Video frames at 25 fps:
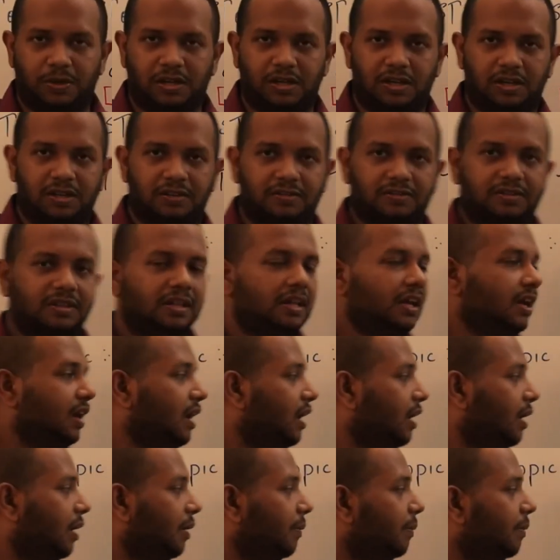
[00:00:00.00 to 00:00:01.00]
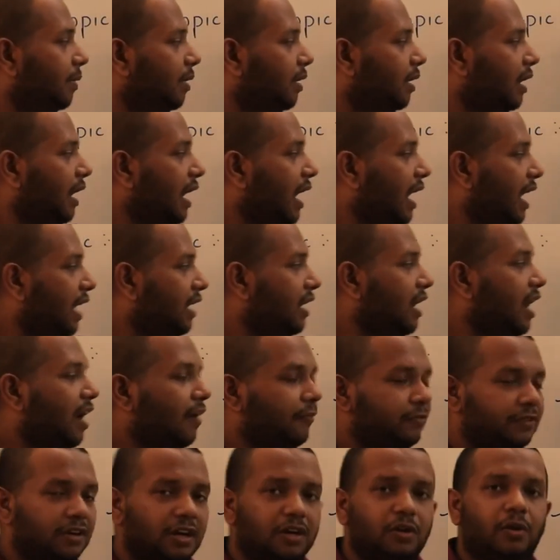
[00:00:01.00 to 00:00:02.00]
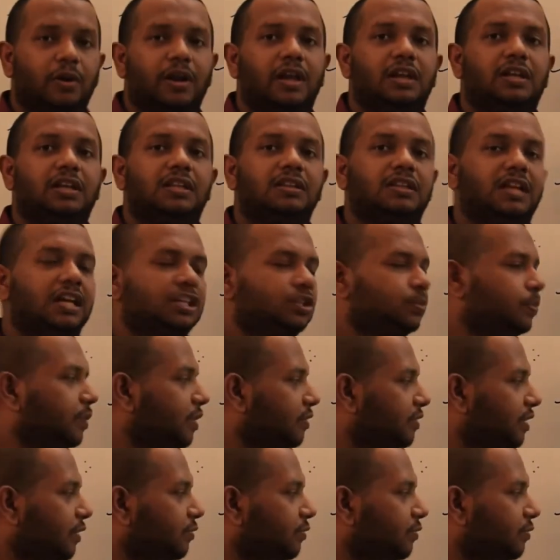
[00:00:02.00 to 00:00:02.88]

plus, and after donating the H plus,